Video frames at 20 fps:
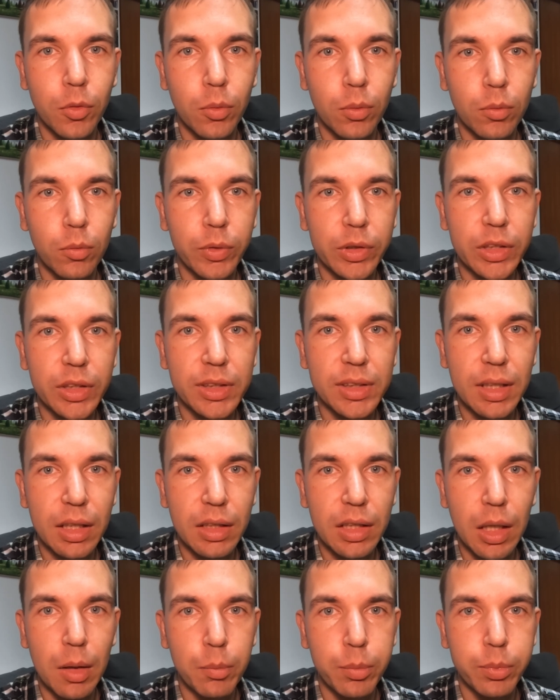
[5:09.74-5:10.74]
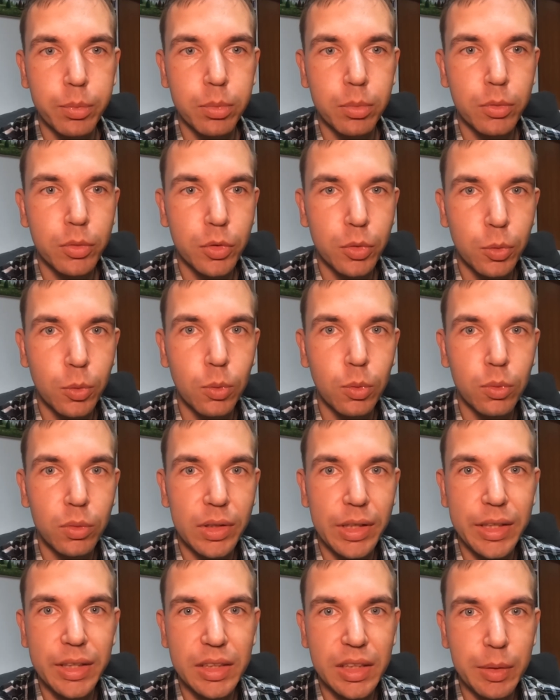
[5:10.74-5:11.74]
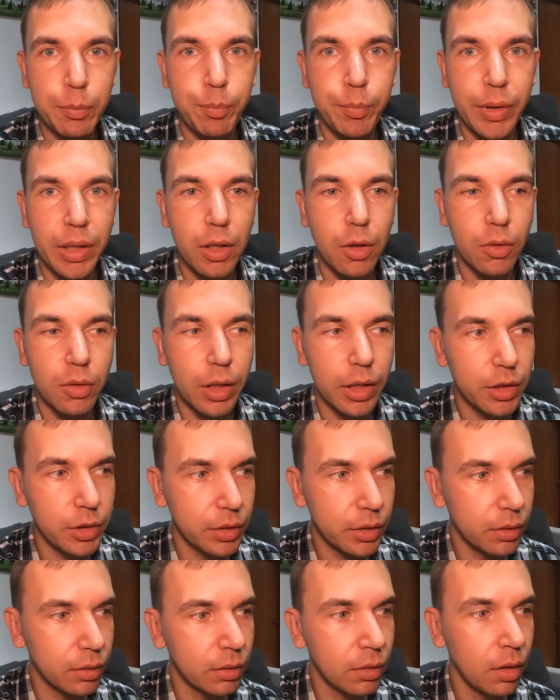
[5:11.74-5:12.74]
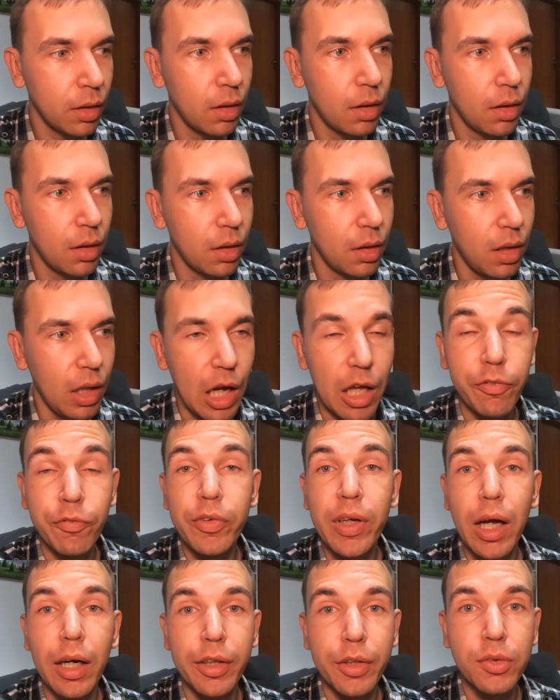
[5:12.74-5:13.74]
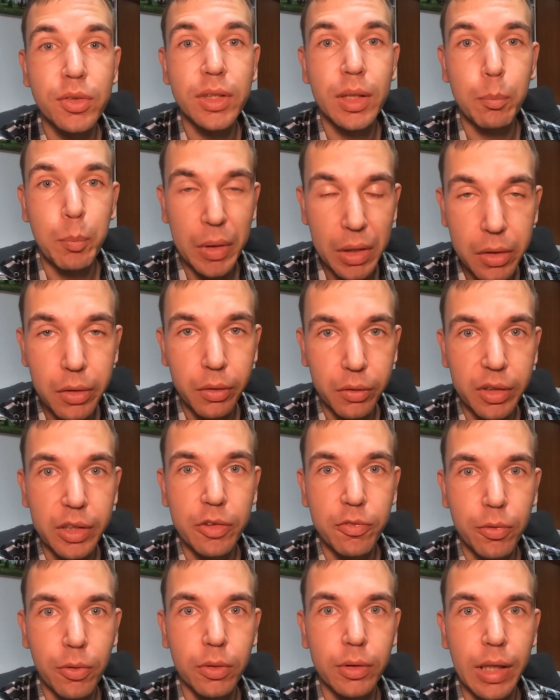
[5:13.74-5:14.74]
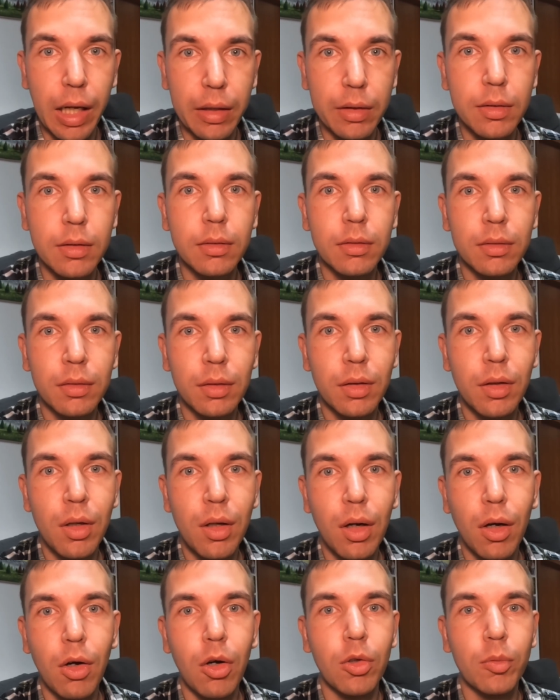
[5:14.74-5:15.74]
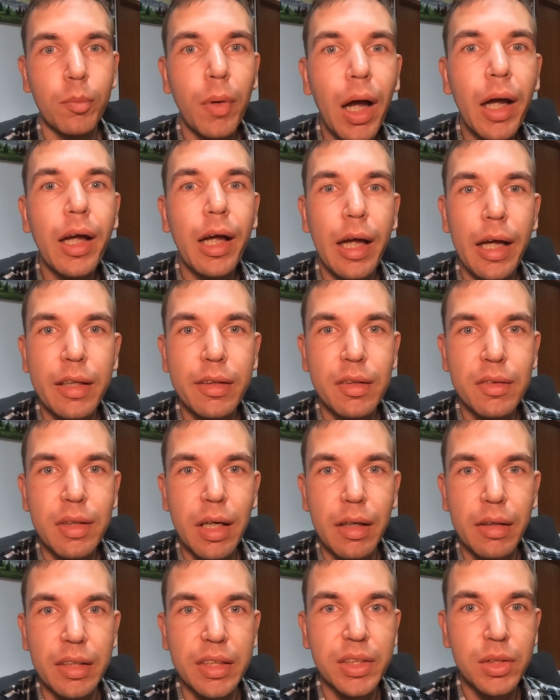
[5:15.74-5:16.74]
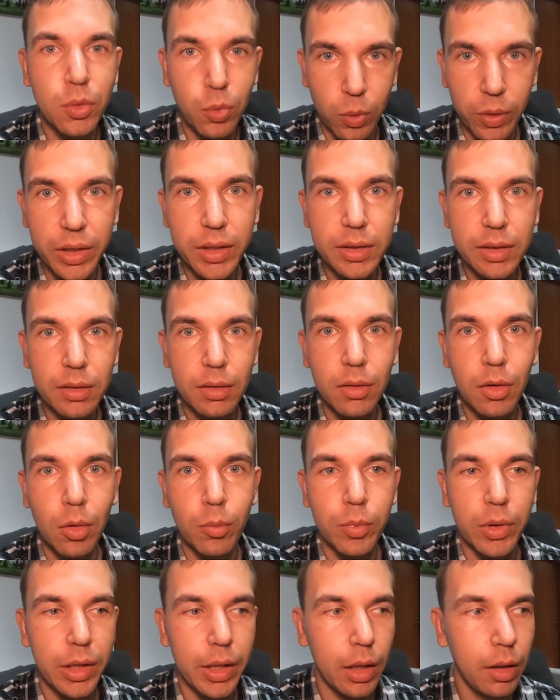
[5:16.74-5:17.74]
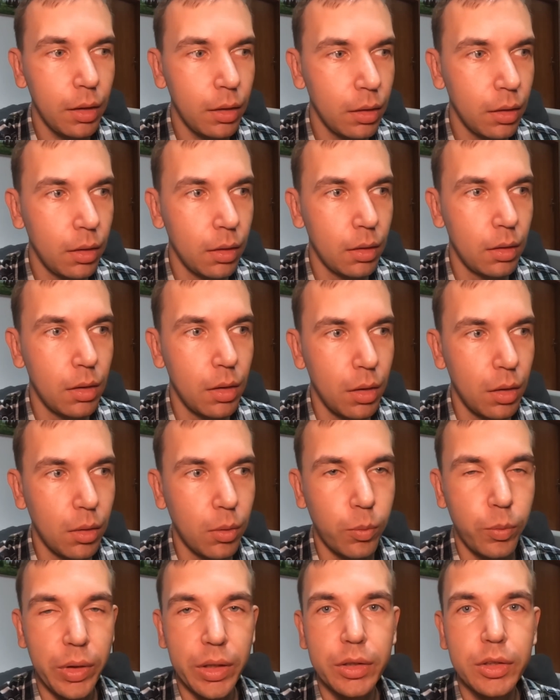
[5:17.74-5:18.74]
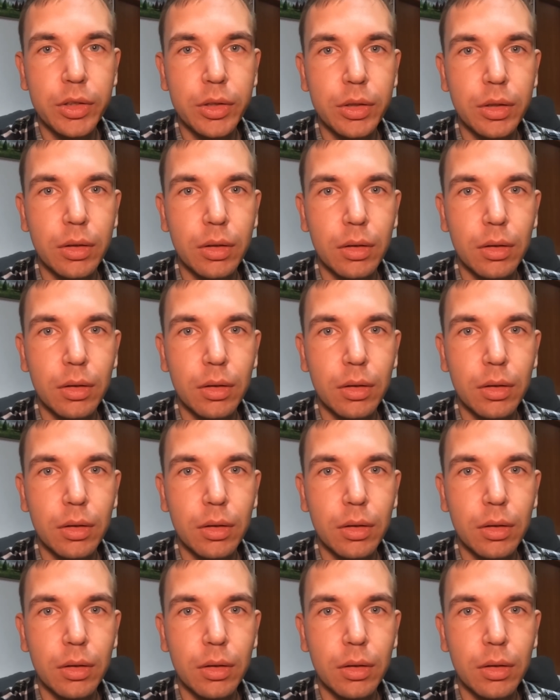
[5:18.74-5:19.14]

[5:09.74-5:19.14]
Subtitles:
which is set up through TCP connection, and we are using MikroTik for that. On my end there is Turis Omnia, which